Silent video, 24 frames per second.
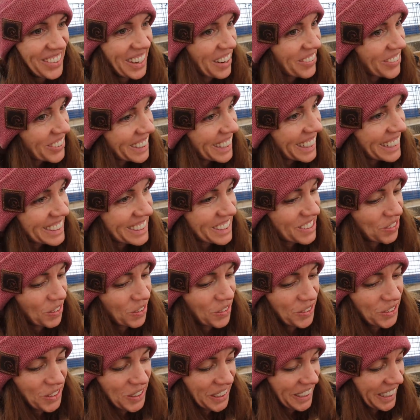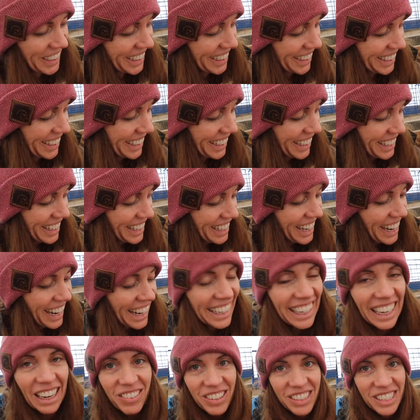never done this before. I
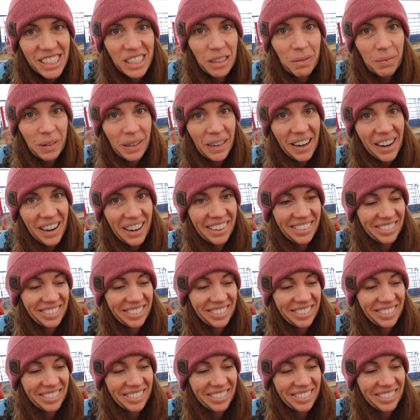gave it CPR.